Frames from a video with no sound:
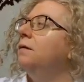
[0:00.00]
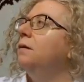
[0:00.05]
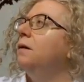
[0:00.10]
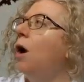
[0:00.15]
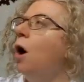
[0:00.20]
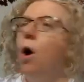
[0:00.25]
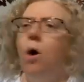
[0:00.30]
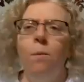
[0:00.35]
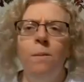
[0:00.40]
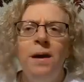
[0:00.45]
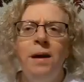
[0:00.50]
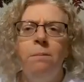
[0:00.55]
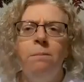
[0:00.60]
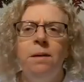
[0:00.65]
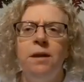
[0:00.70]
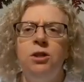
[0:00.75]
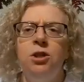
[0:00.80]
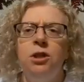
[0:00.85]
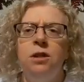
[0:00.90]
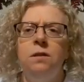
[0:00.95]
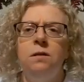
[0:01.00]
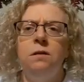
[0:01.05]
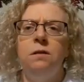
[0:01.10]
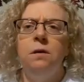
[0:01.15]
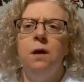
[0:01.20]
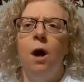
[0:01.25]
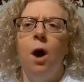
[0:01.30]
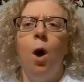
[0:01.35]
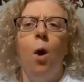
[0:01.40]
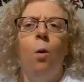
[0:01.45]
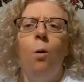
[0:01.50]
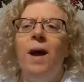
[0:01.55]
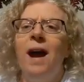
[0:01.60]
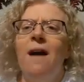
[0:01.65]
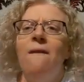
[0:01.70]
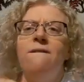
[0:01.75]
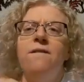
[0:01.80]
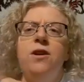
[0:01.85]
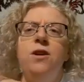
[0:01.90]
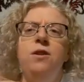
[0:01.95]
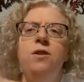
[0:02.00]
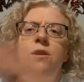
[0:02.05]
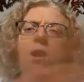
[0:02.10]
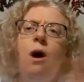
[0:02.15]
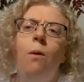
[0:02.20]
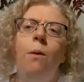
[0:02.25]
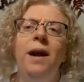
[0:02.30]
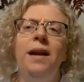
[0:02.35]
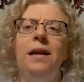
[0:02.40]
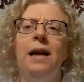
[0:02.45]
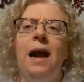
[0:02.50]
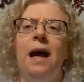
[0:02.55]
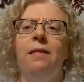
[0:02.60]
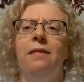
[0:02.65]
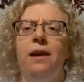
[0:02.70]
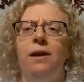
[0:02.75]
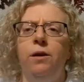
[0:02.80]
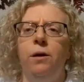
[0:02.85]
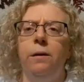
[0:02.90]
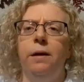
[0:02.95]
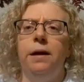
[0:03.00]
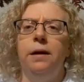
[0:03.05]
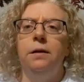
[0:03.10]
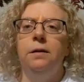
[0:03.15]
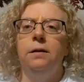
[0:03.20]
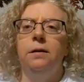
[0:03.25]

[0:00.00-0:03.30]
homing pigeons. We have no idea how they do it,